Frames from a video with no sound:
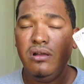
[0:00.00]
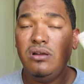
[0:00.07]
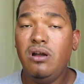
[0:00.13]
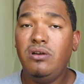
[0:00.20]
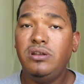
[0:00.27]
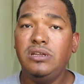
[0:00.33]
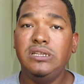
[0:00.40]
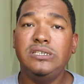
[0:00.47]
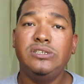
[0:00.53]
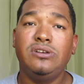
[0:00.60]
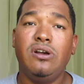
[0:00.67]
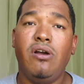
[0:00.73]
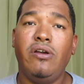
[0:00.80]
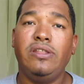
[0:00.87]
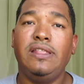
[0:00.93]
is a
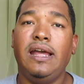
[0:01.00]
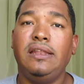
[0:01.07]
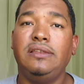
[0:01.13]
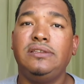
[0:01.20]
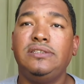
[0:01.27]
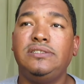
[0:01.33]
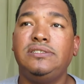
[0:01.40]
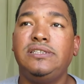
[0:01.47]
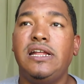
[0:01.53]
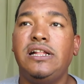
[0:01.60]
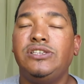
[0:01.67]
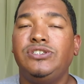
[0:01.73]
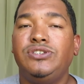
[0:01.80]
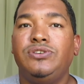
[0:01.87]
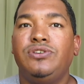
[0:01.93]
card that
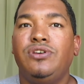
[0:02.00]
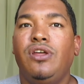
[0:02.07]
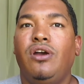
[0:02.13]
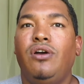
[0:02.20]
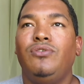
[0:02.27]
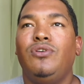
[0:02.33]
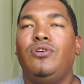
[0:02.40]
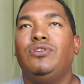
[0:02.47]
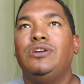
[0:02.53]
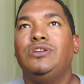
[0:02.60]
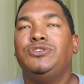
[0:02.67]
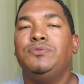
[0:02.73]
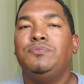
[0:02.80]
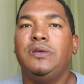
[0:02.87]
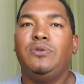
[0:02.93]
tells you, you know, you're going
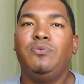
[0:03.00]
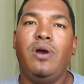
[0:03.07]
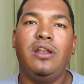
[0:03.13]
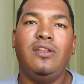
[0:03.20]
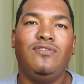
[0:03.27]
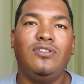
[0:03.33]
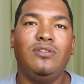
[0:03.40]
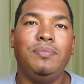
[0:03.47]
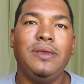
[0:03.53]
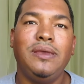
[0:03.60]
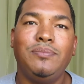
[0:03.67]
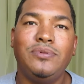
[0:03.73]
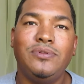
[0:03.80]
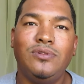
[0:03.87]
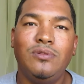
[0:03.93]
to meet wonderful
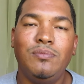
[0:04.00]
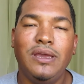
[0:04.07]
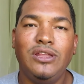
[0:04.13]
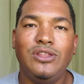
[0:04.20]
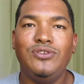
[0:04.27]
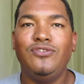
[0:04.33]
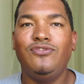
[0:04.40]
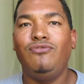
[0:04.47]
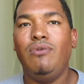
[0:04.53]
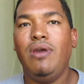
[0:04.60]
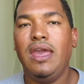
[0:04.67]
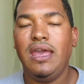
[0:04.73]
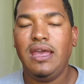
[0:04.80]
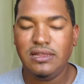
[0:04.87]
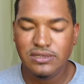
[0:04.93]
people, make new
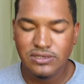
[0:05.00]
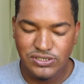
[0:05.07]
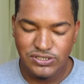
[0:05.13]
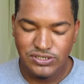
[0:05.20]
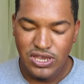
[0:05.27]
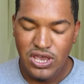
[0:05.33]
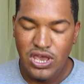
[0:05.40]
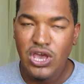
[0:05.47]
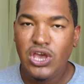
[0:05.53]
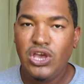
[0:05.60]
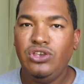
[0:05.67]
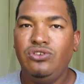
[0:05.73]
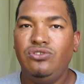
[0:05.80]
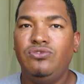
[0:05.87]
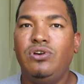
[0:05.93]
friends,
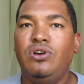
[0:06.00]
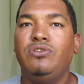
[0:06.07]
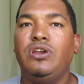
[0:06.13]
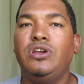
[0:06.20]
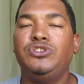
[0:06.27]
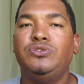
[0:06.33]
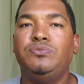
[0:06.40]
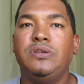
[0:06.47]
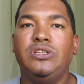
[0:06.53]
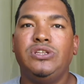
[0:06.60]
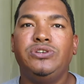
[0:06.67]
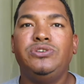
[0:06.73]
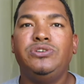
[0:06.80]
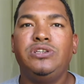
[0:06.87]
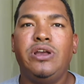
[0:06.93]
you are going to be
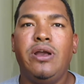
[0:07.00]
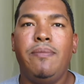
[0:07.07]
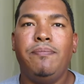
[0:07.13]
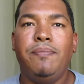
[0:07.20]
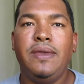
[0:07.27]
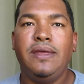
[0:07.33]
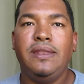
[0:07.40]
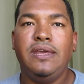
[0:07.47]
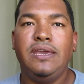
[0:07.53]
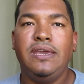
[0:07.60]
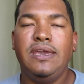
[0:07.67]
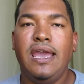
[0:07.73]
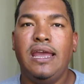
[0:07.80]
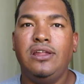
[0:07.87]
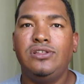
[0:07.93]
in good
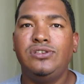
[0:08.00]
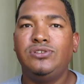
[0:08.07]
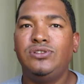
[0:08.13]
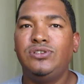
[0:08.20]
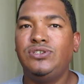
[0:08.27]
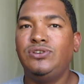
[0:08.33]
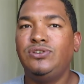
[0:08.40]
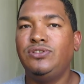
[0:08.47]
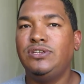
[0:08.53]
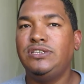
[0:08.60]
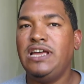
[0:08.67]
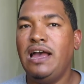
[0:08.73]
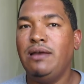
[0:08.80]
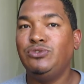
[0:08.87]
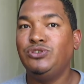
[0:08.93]
company, and it's also the
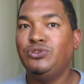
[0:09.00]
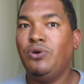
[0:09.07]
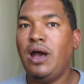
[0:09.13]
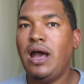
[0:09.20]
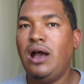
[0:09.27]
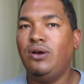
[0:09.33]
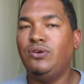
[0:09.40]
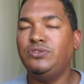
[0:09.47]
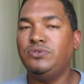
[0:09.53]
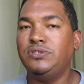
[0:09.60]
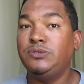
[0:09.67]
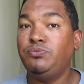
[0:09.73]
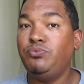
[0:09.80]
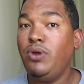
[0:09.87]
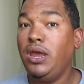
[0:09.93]
time to go out.
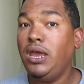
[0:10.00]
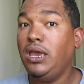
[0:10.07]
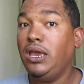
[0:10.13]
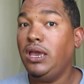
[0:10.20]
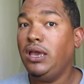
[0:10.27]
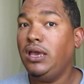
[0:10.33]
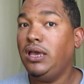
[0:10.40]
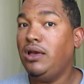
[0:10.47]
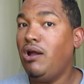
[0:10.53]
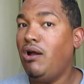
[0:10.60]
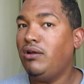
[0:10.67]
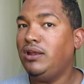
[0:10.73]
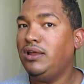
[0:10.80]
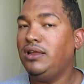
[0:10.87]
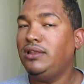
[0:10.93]
Spring
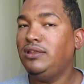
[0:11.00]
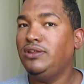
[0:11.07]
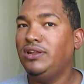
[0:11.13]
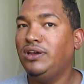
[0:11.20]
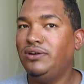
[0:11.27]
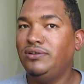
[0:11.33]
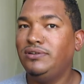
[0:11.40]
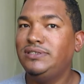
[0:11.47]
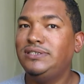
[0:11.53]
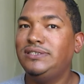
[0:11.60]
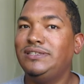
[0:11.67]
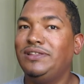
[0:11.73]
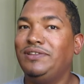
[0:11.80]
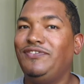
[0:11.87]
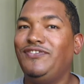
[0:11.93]
garden, you know,
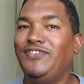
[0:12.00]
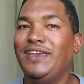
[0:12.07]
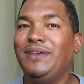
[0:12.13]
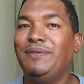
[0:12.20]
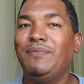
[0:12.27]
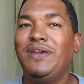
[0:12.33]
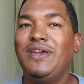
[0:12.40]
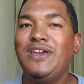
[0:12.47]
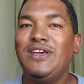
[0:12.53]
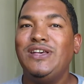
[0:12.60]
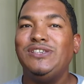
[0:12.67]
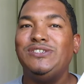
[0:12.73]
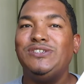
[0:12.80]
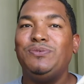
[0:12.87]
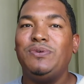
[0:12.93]
it's the theme.
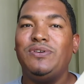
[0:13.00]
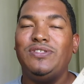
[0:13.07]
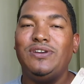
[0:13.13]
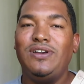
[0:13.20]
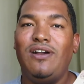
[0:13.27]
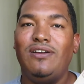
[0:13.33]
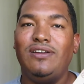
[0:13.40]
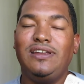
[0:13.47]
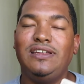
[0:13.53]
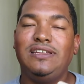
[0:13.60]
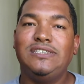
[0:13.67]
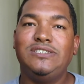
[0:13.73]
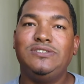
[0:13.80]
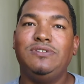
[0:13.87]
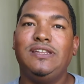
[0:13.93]
So with the garden, it's